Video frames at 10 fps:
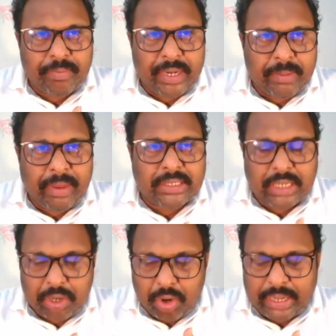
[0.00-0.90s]
minimas
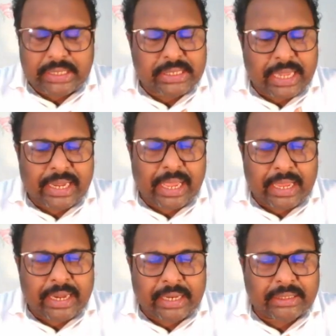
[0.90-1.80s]
are not exactly
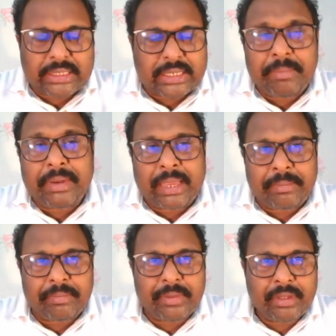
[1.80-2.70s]
occurring at the same
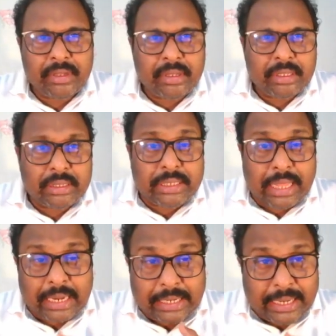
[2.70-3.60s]
time. They
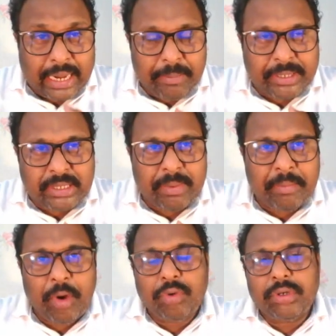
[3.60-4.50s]
are delayed by some
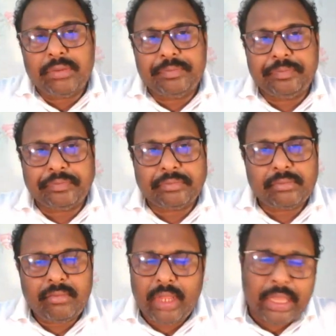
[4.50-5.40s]
amount.
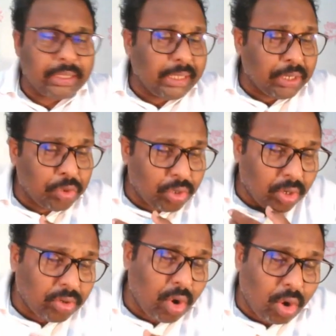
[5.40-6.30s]
They are no
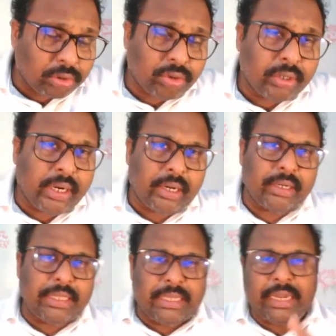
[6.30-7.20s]
doubt
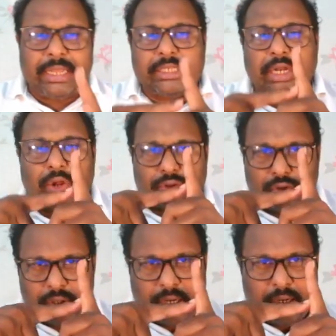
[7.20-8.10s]
orthogonal. E and H are
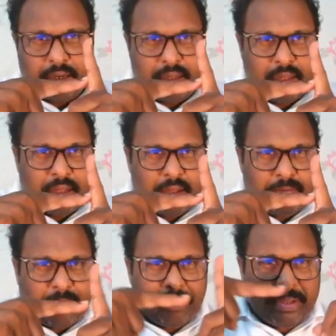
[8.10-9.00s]
orthogonal.
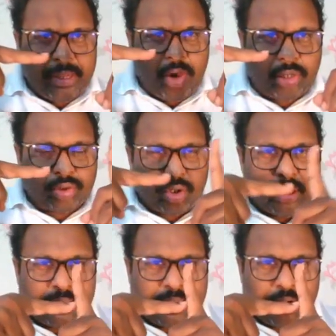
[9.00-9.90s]
But being
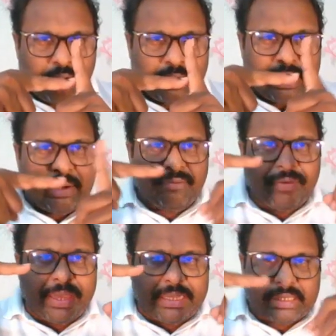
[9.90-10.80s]
orthogonal, they are not in
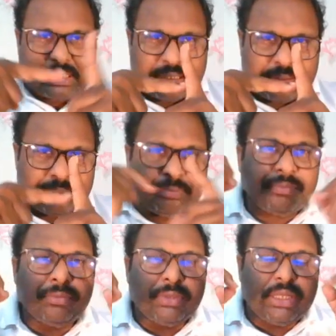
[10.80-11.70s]
phase.
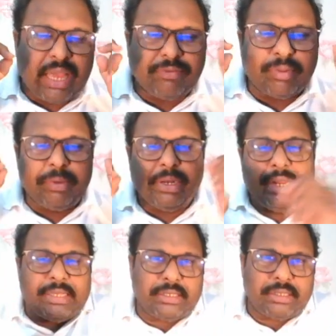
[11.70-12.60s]
They have some
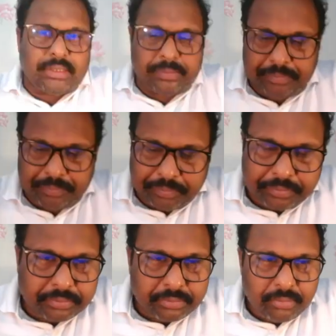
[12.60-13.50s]
delays.
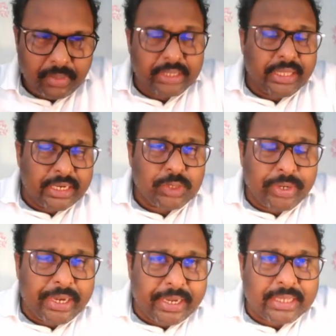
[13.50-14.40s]
That is
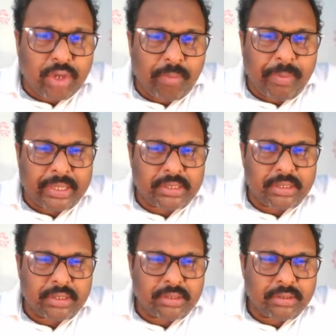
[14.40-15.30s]
when eta is complex.